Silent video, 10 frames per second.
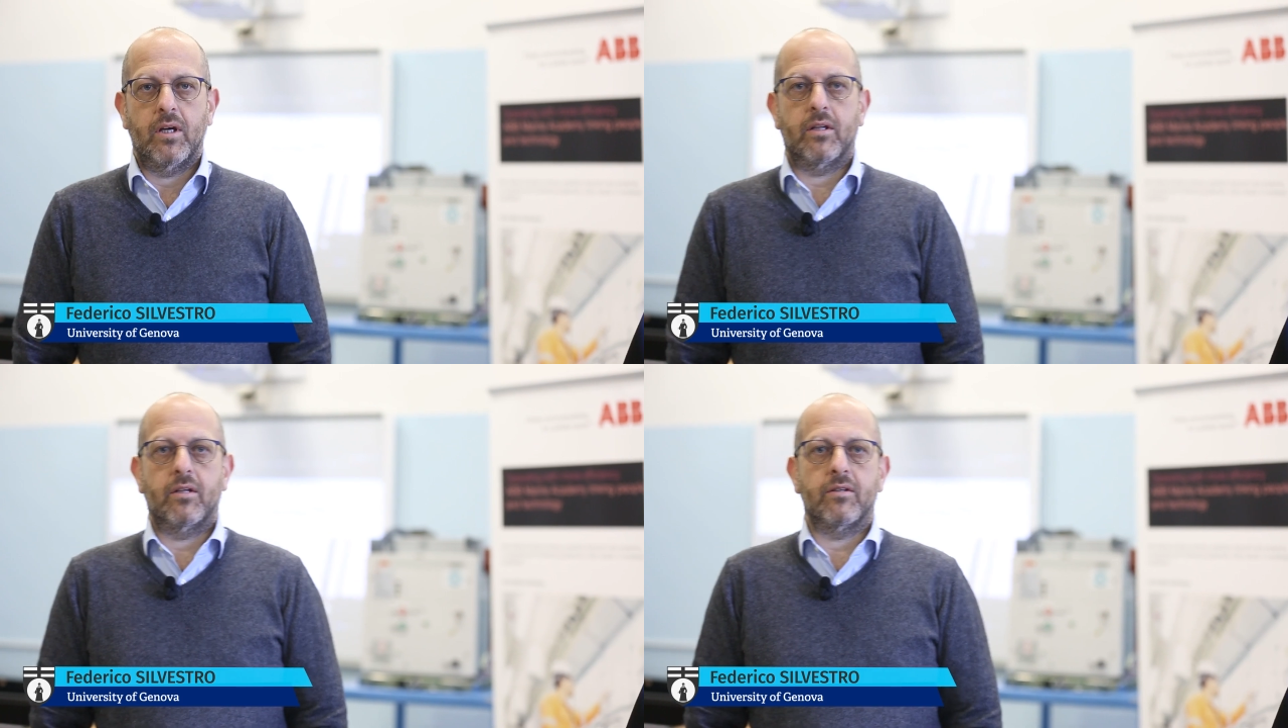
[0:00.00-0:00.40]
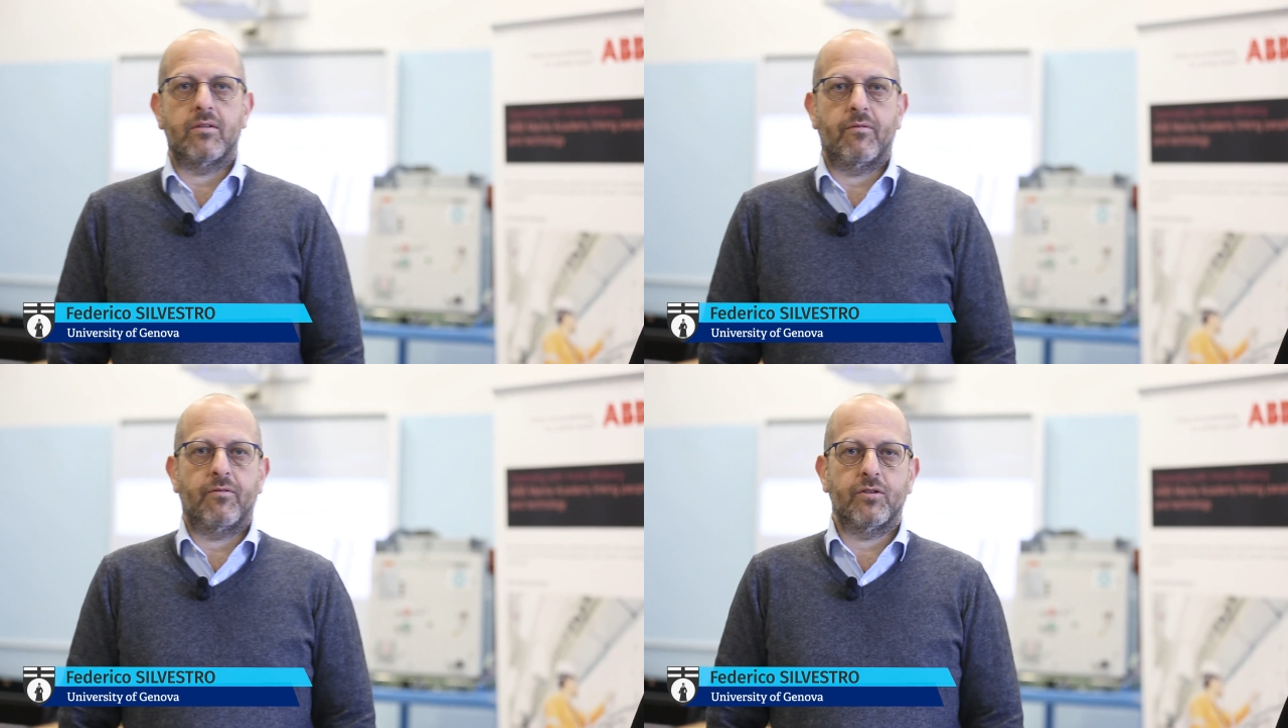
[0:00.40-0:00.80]
It is
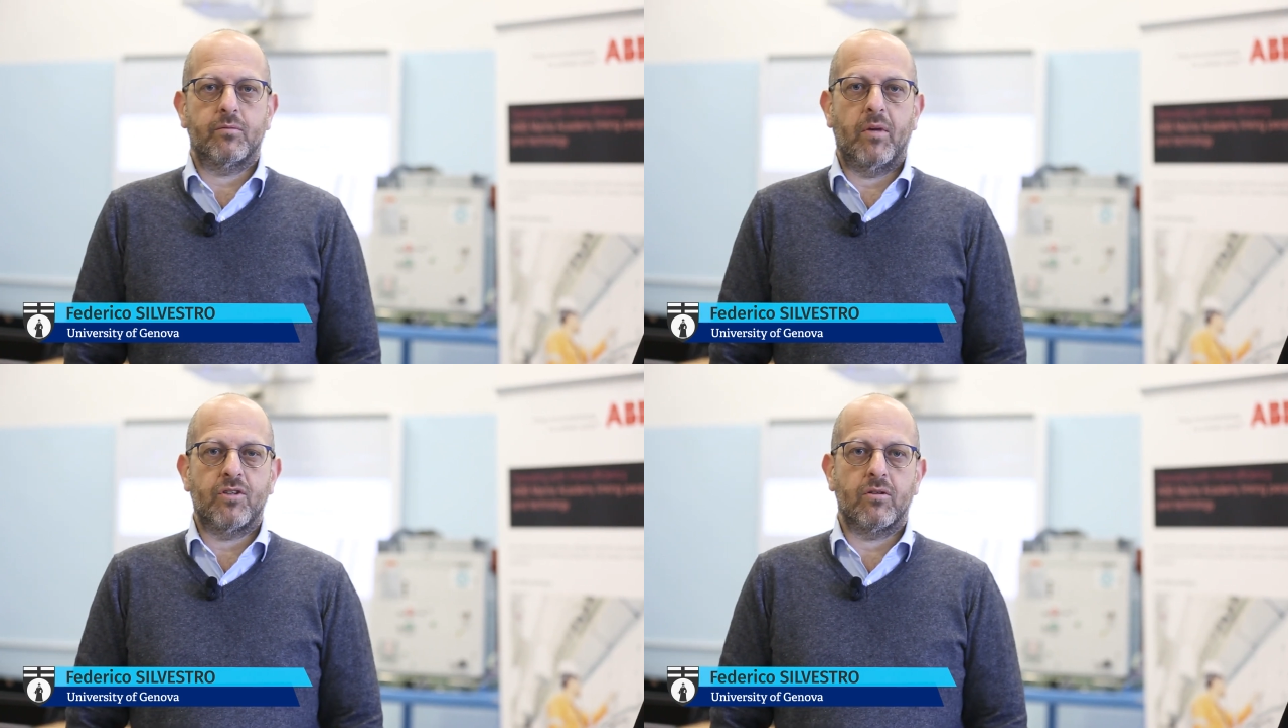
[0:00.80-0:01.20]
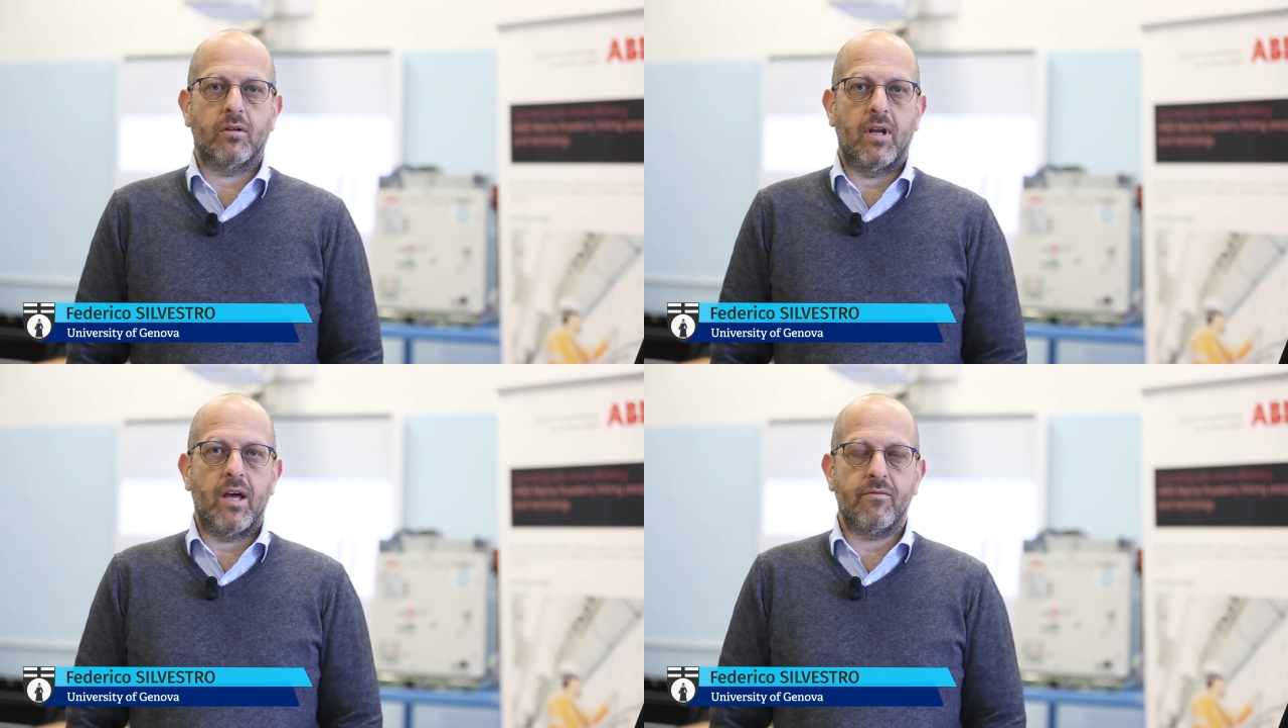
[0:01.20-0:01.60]
a first
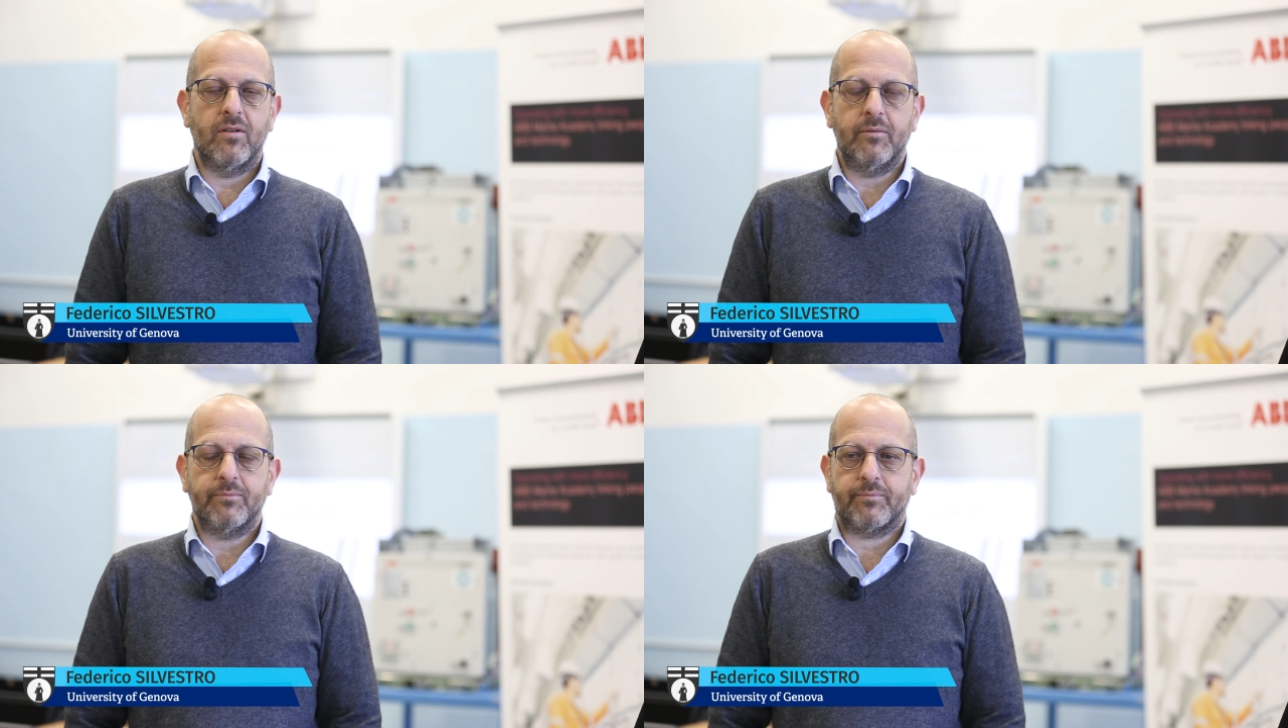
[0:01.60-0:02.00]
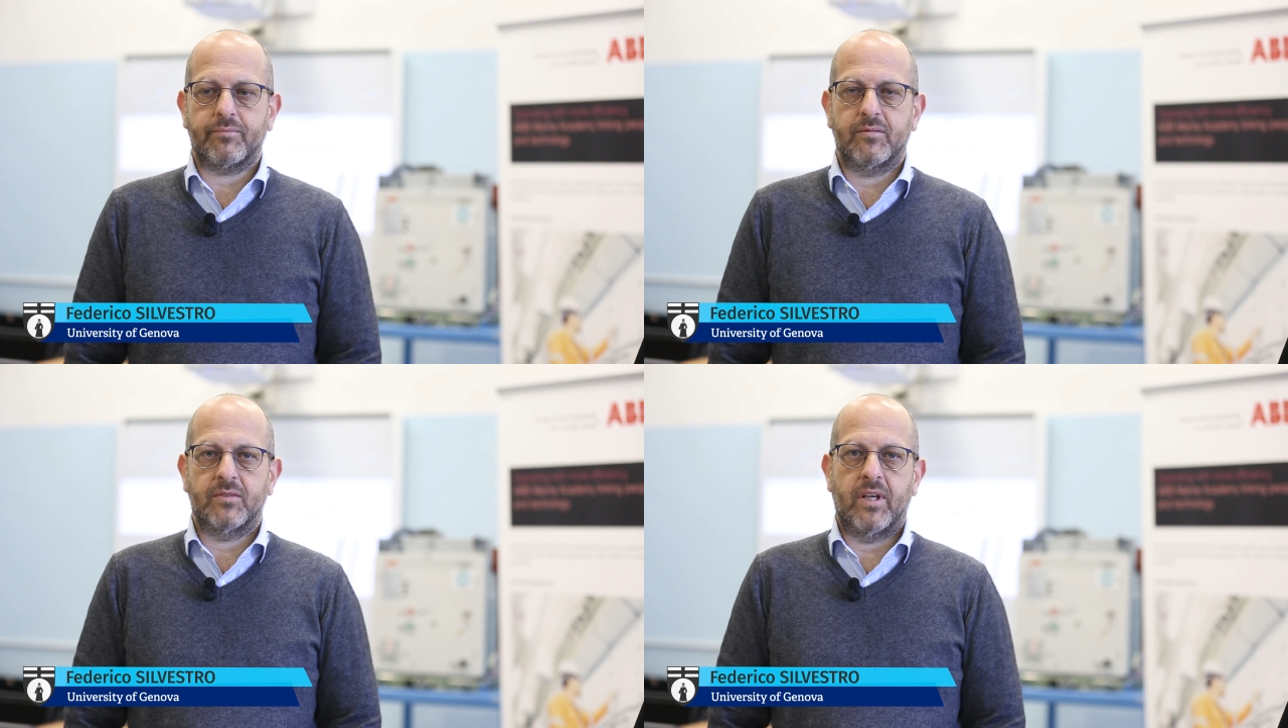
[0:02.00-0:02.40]
bachelor level
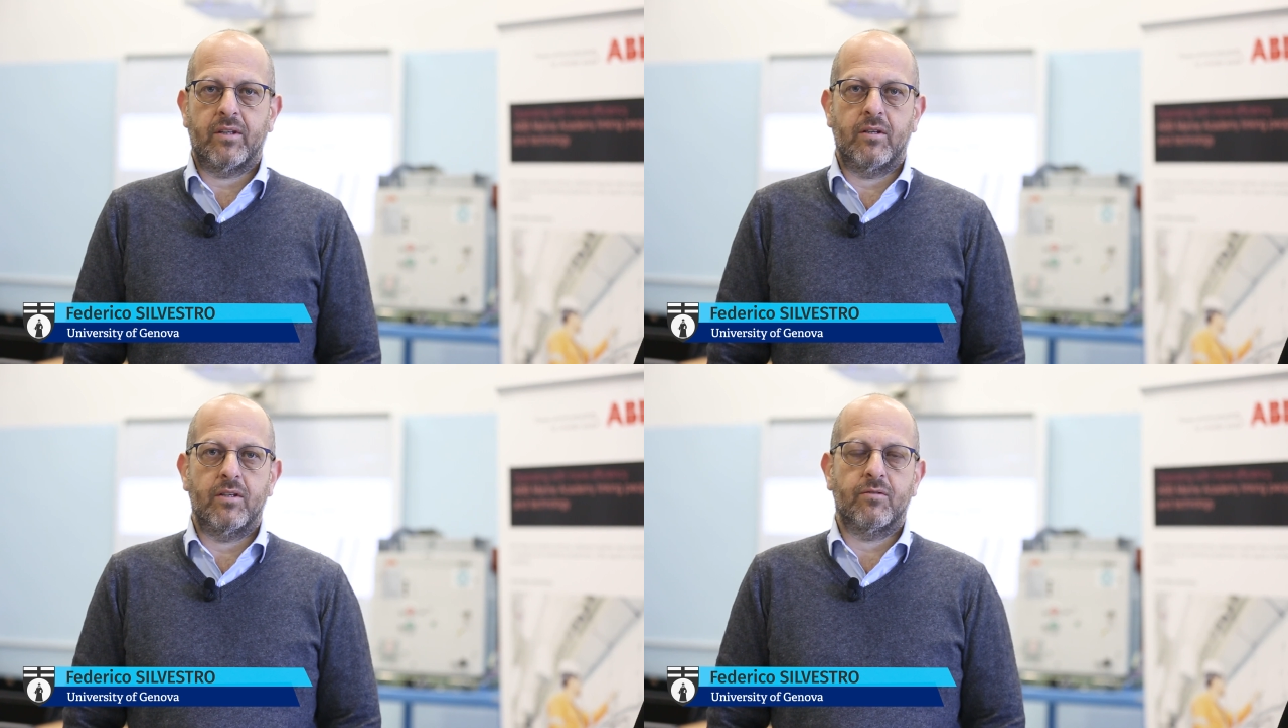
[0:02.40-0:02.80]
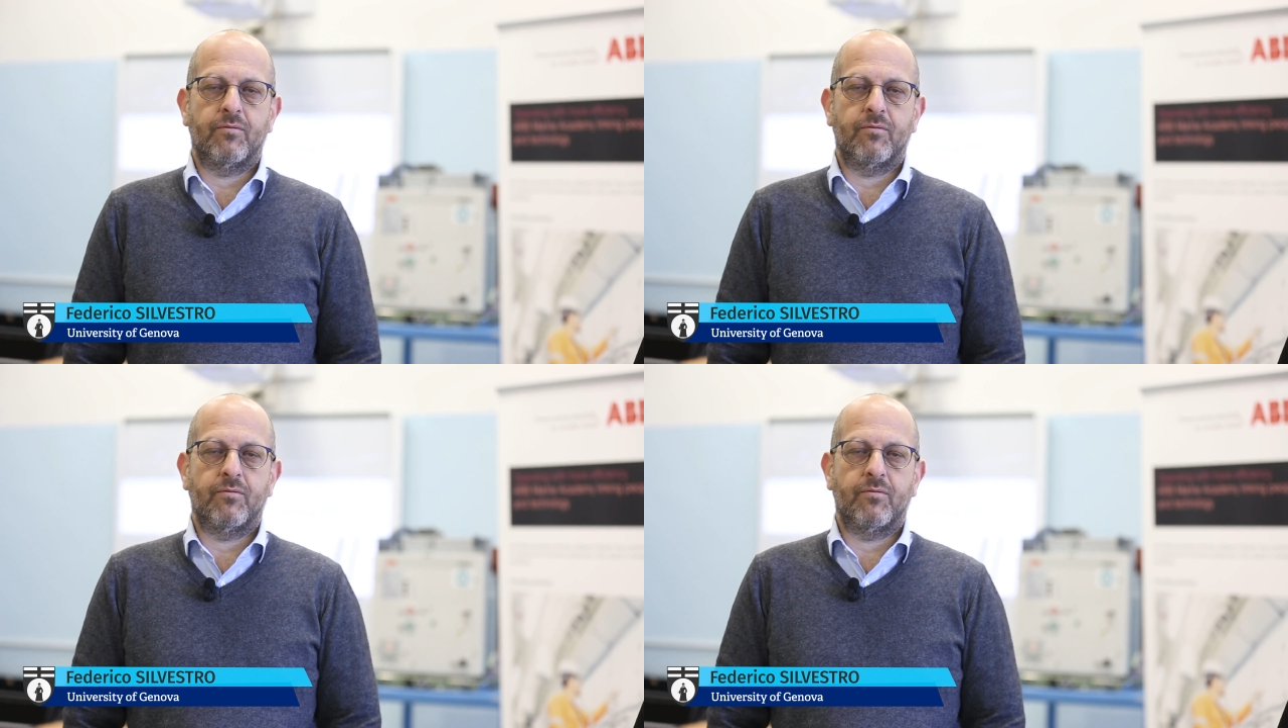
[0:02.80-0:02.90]
that is